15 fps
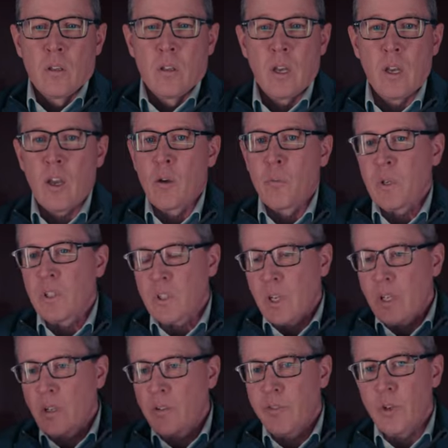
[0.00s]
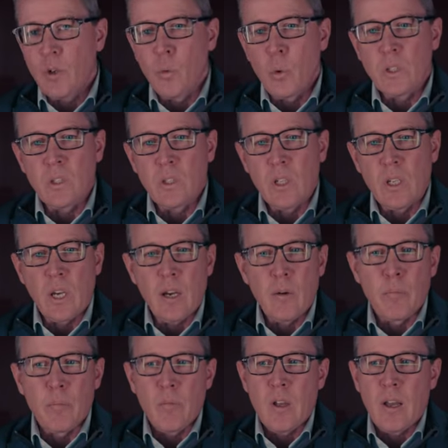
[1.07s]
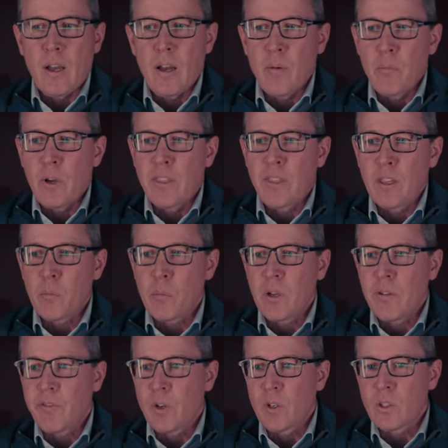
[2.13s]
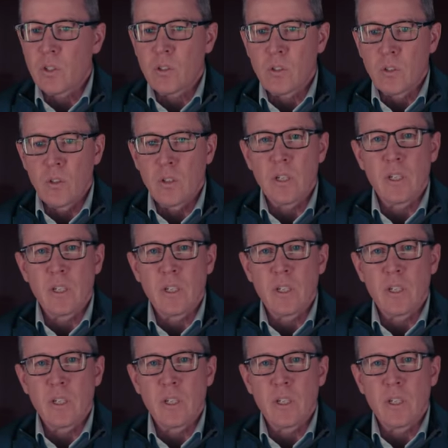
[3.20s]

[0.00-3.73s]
I'm excited for what's to come. I think my first good